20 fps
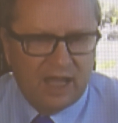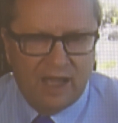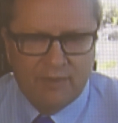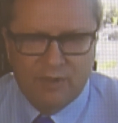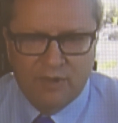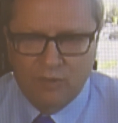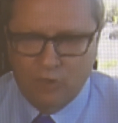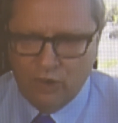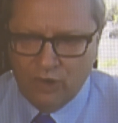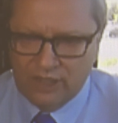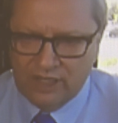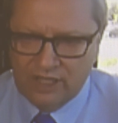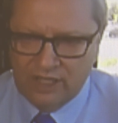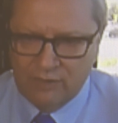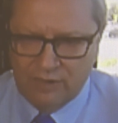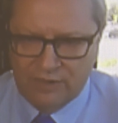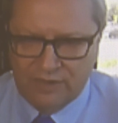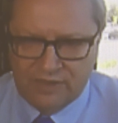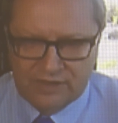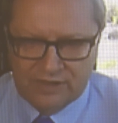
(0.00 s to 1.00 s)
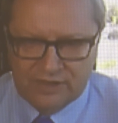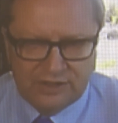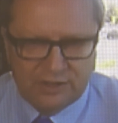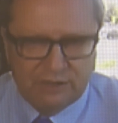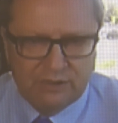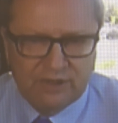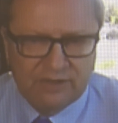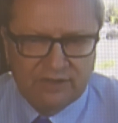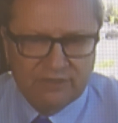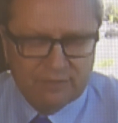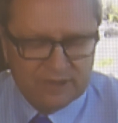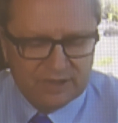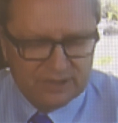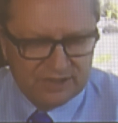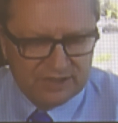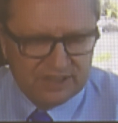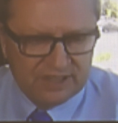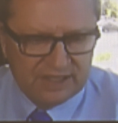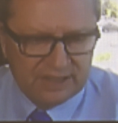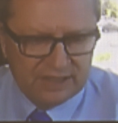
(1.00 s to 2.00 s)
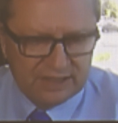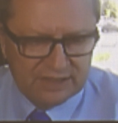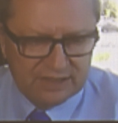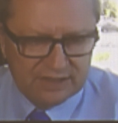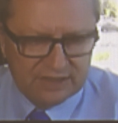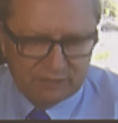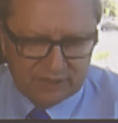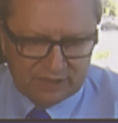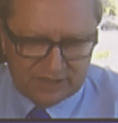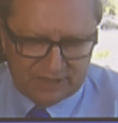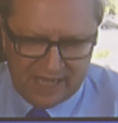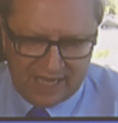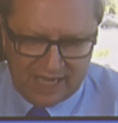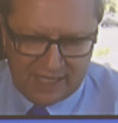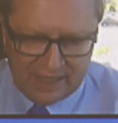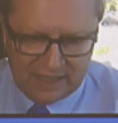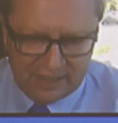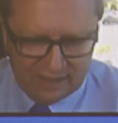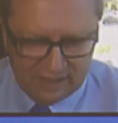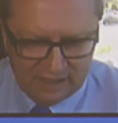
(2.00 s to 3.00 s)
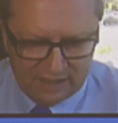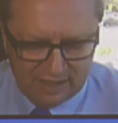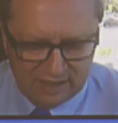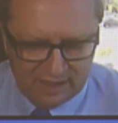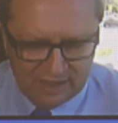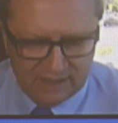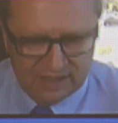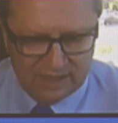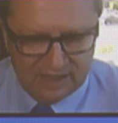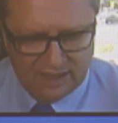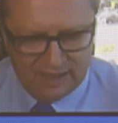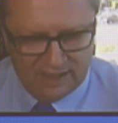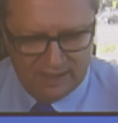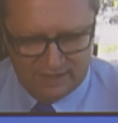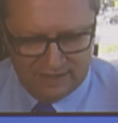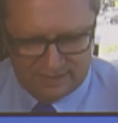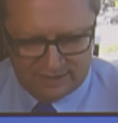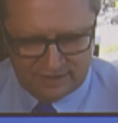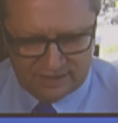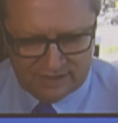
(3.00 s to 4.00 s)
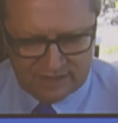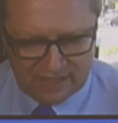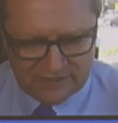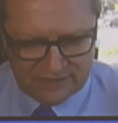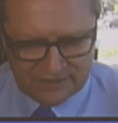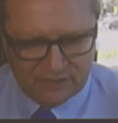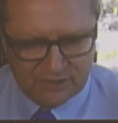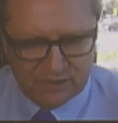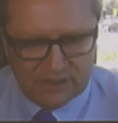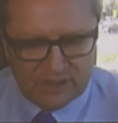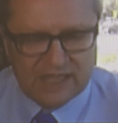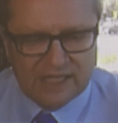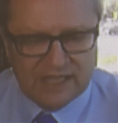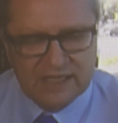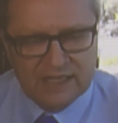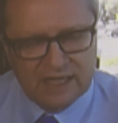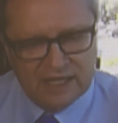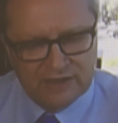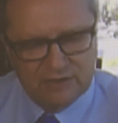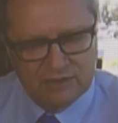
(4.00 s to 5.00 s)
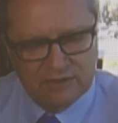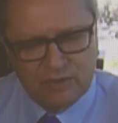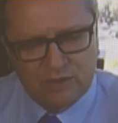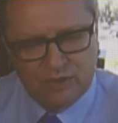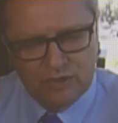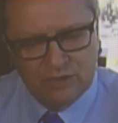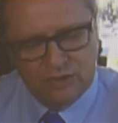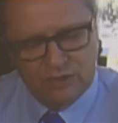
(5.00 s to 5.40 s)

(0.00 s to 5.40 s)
I've been working with Intuitive Machines, which had a successful landing on the